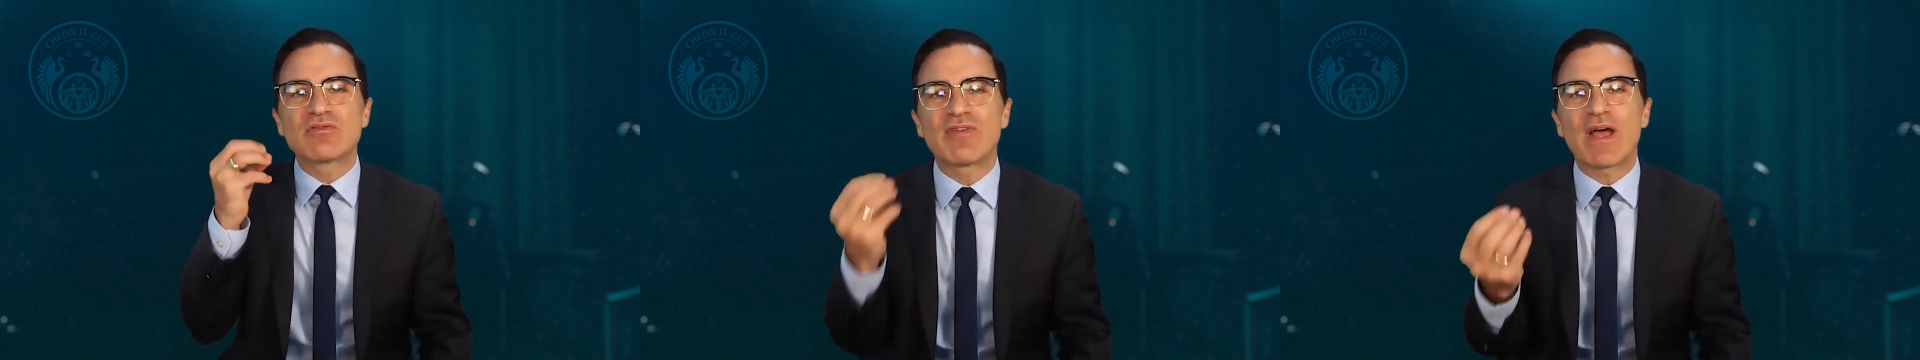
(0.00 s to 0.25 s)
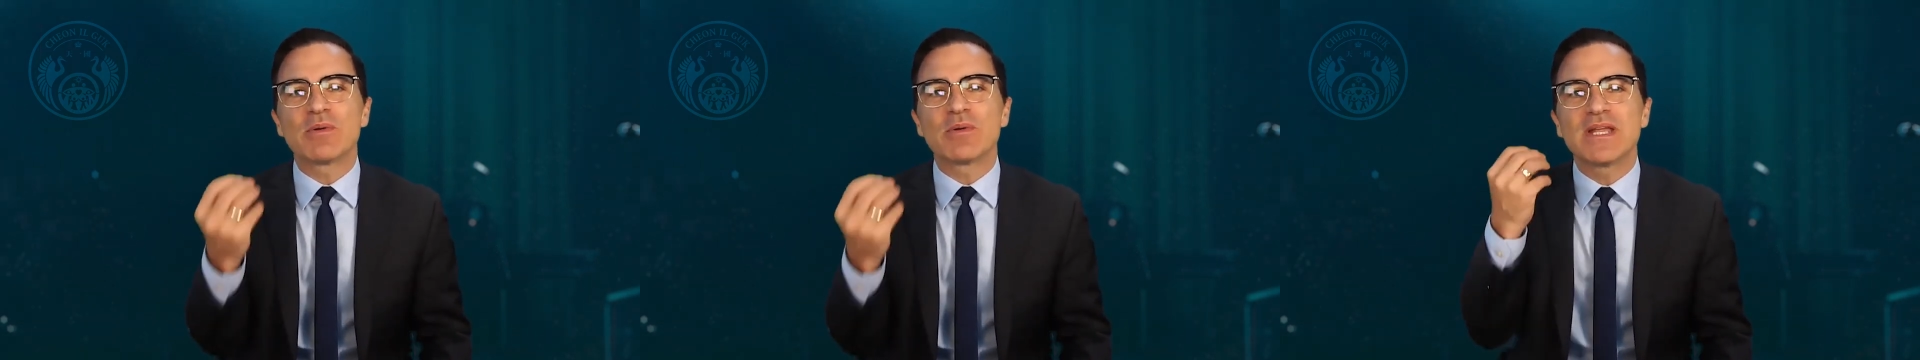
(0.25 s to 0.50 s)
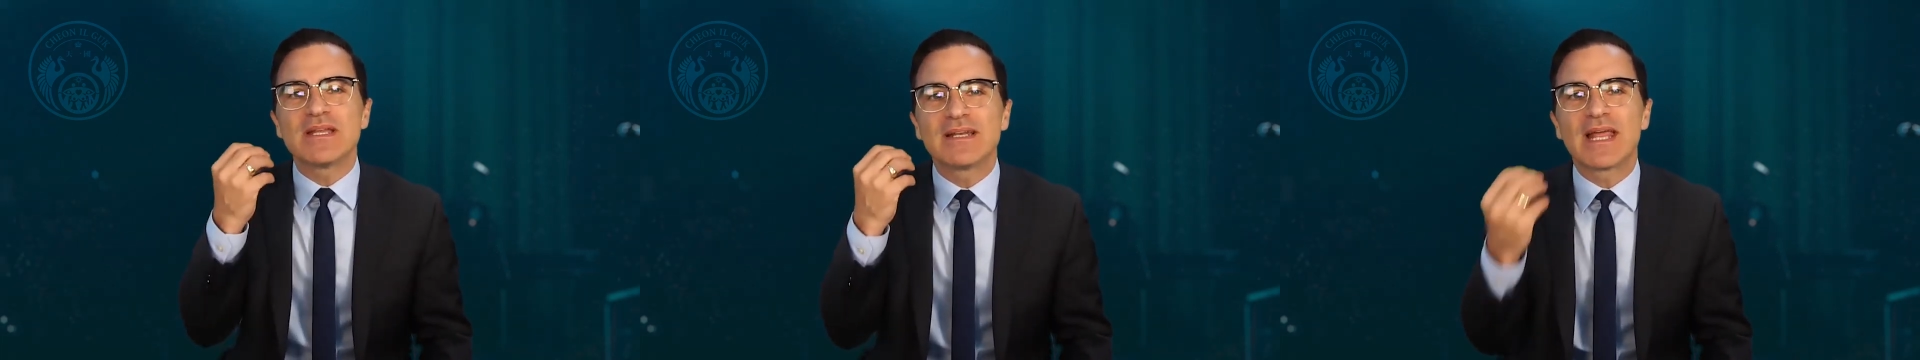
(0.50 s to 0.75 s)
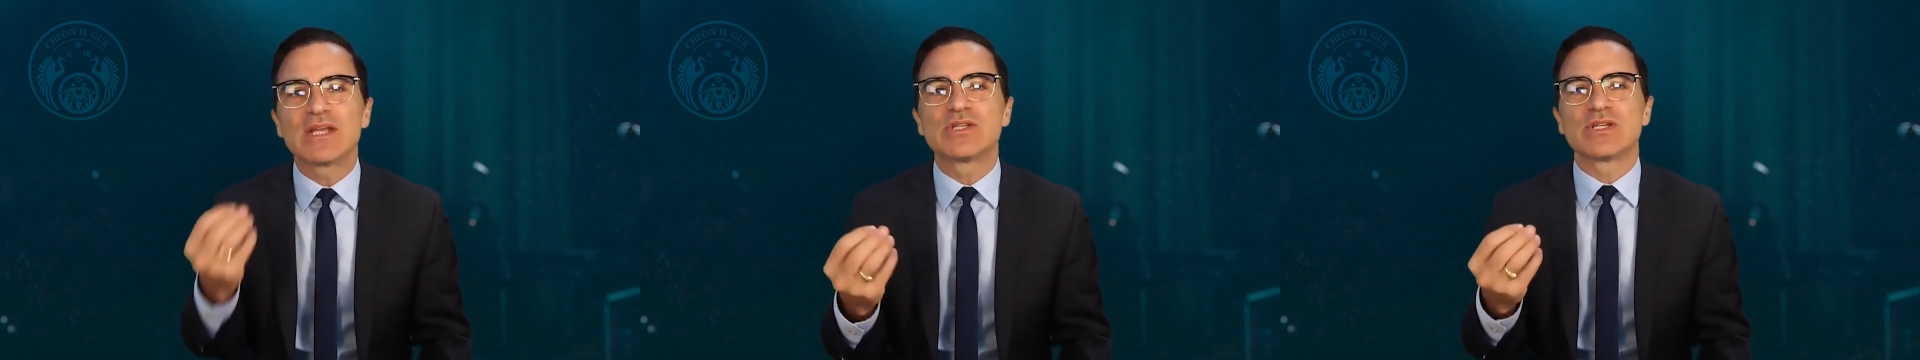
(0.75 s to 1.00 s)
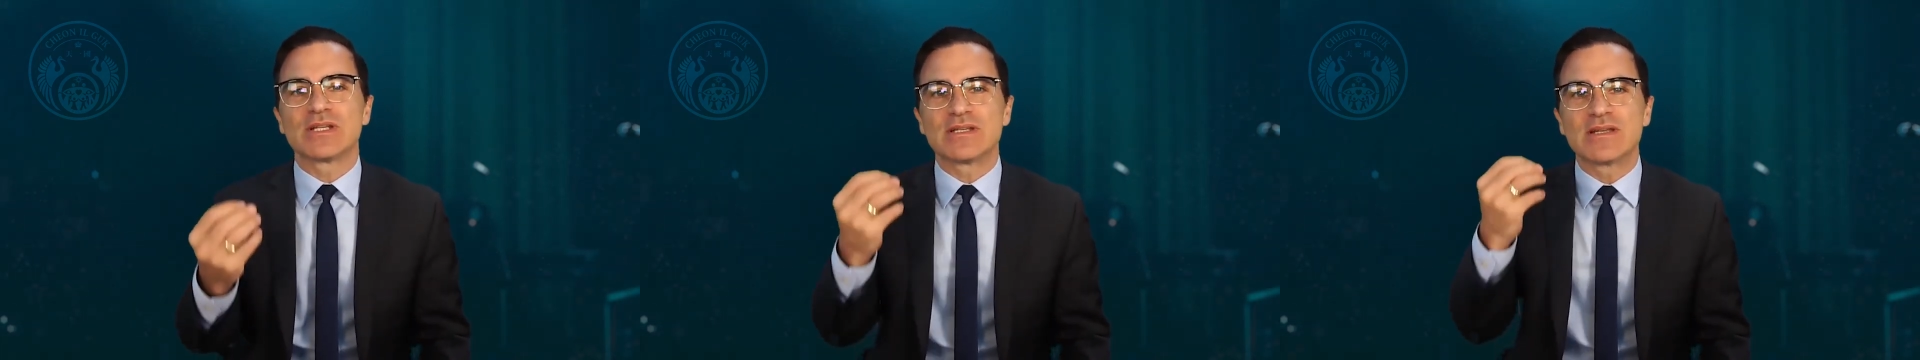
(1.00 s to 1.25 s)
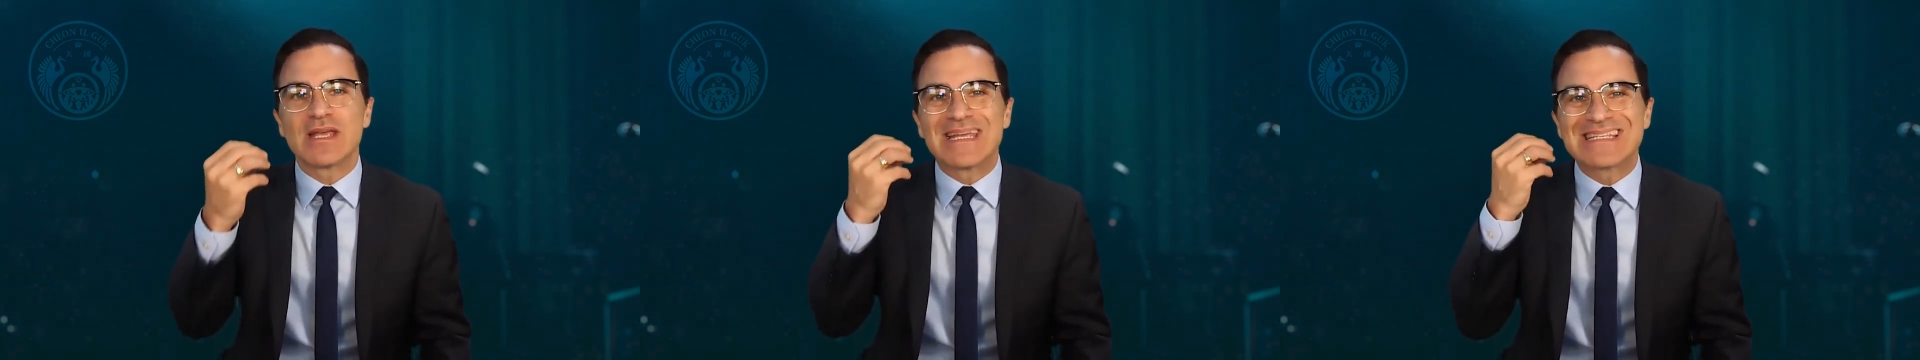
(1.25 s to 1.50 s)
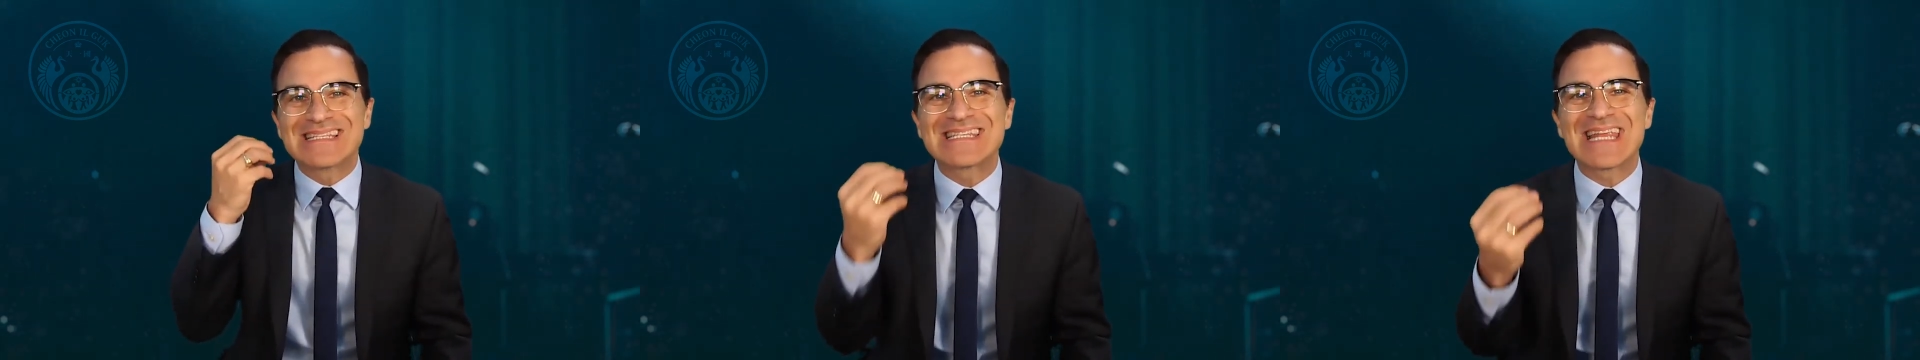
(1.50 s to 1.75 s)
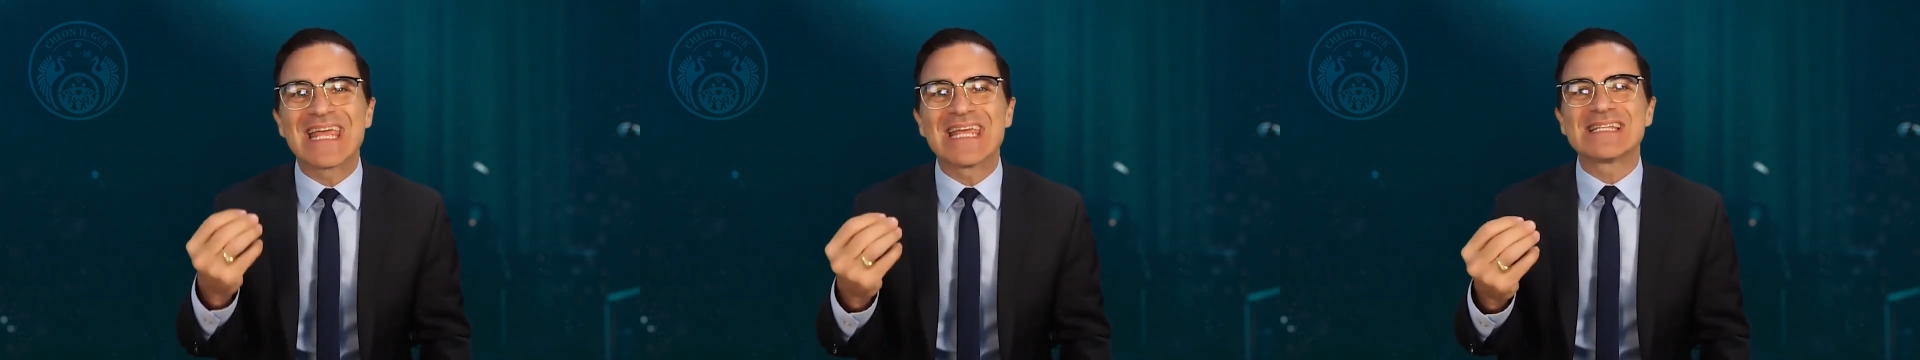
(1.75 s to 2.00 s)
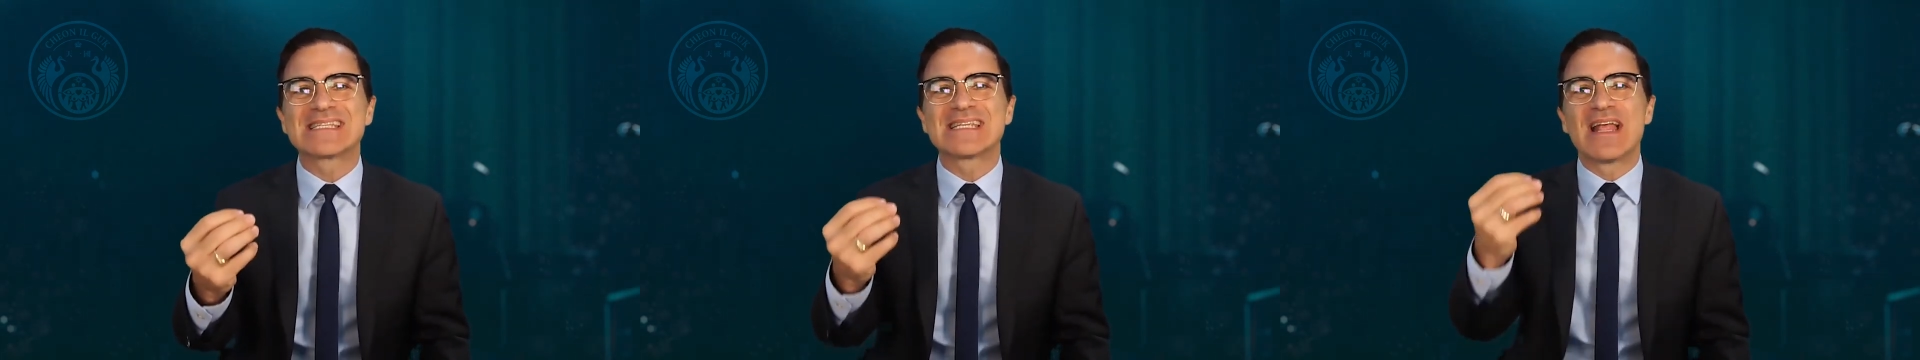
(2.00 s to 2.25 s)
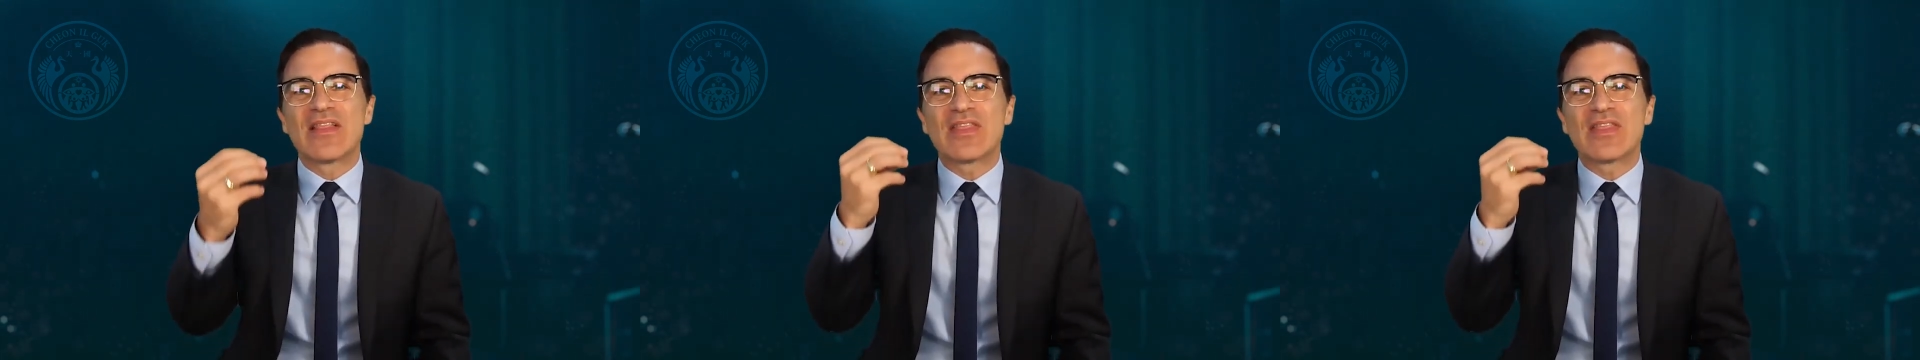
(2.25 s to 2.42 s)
founding legend states